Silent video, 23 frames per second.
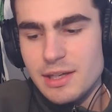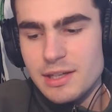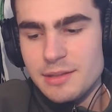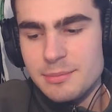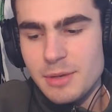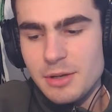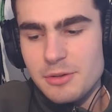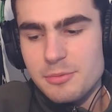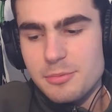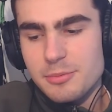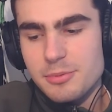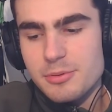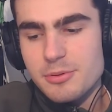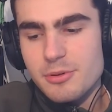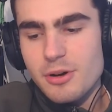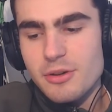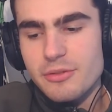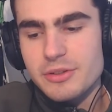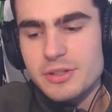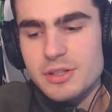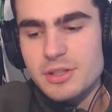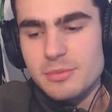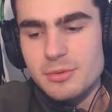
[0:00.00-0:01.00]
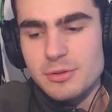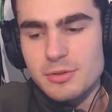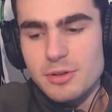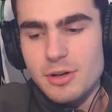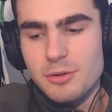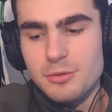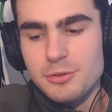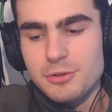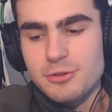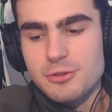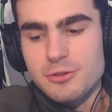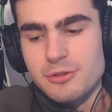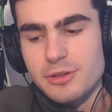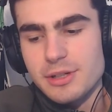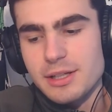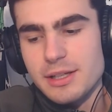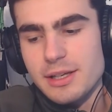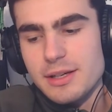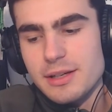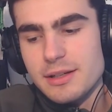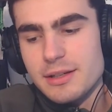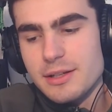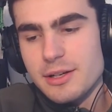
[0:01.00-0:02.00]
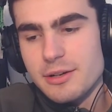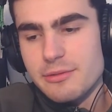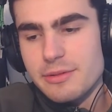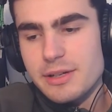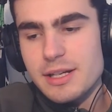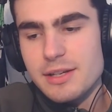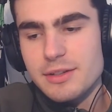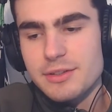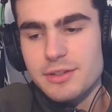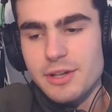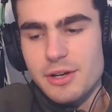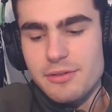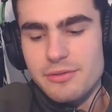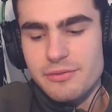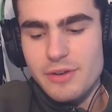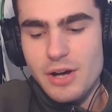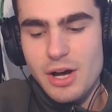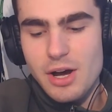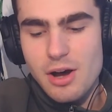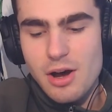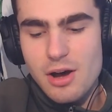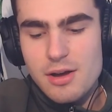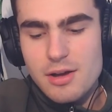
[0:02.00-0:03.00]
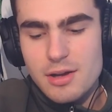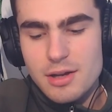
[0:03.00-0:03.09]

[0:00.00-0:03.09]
most profitable goal-scoring career so far.